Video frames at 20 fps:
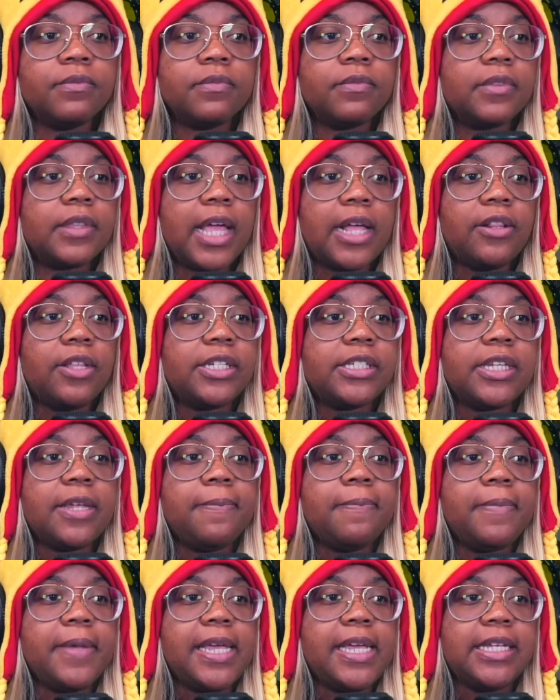That looks
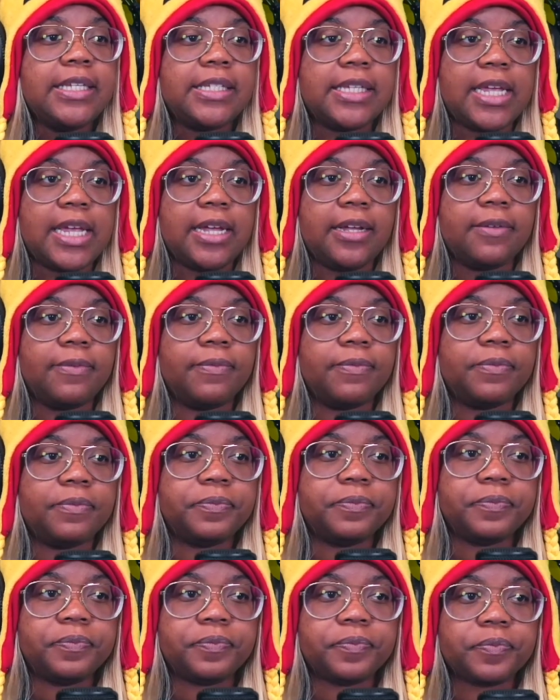amazing.
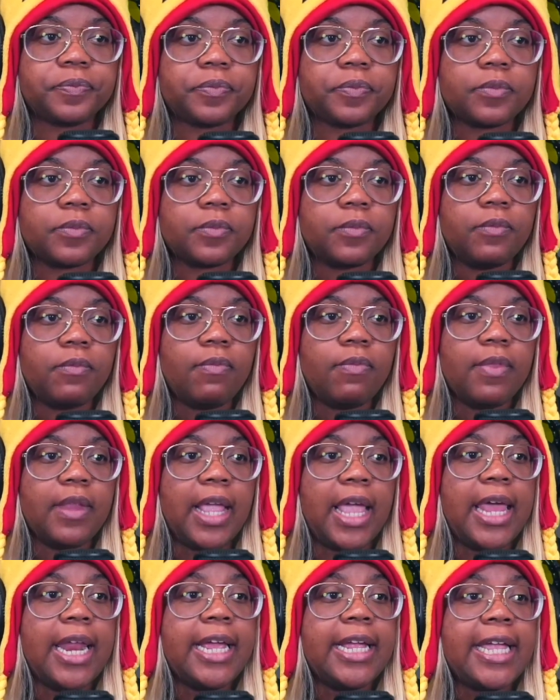
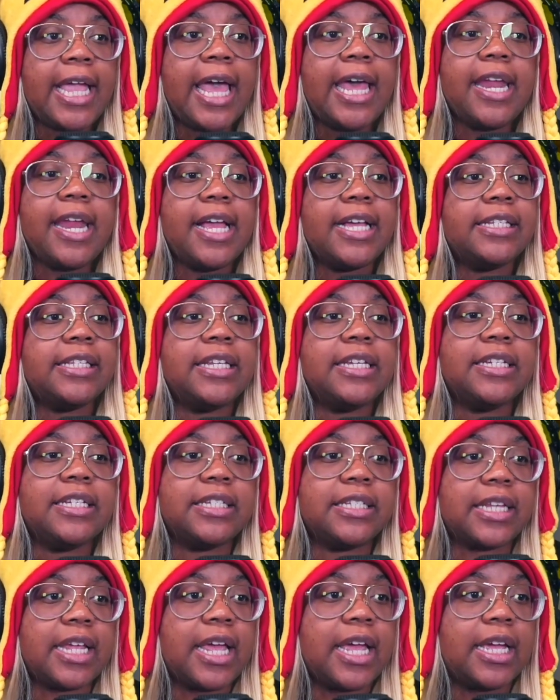And again, as in
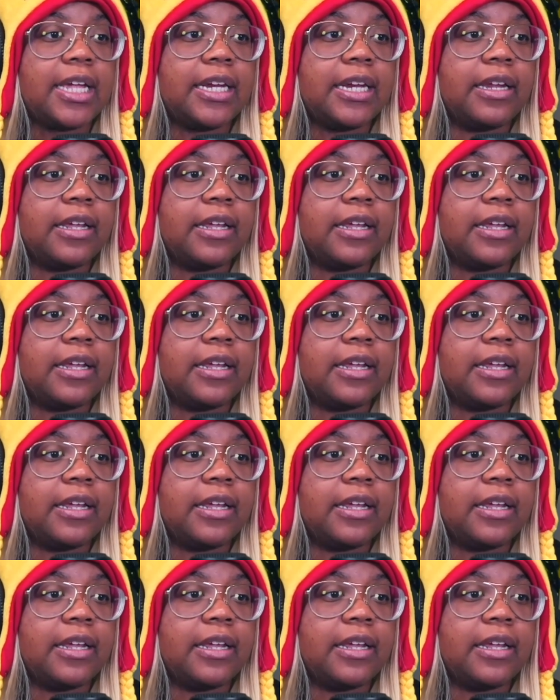design.